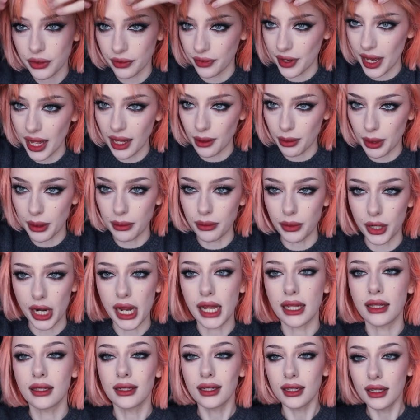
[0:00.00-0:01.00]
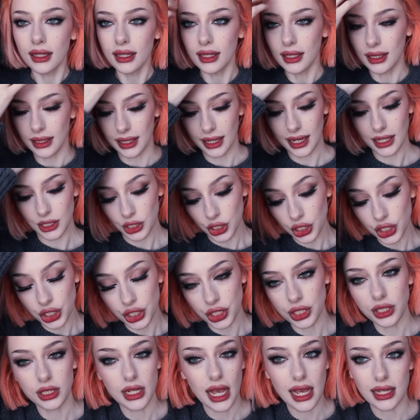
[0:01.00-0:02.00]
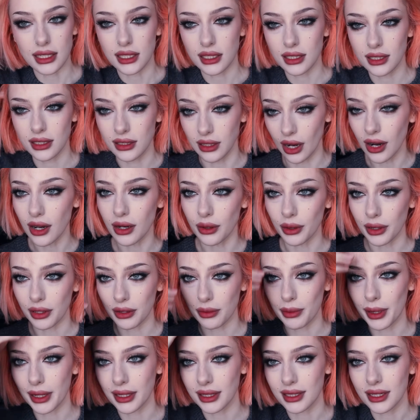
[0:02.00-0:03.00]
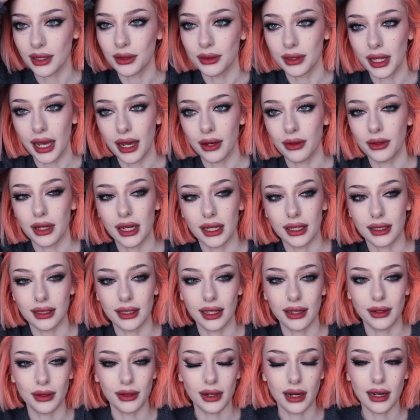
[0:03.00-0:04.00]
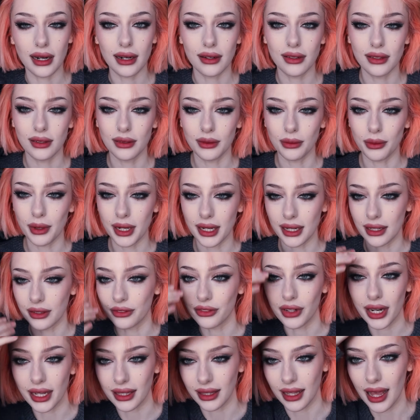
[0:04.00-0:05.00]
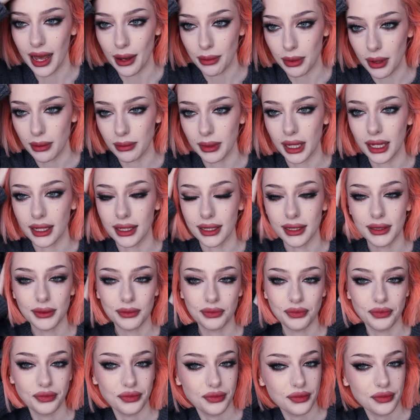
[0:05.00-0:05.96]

developing brain, like it just is stuck with me till now, and now wearing red lip, I'm like,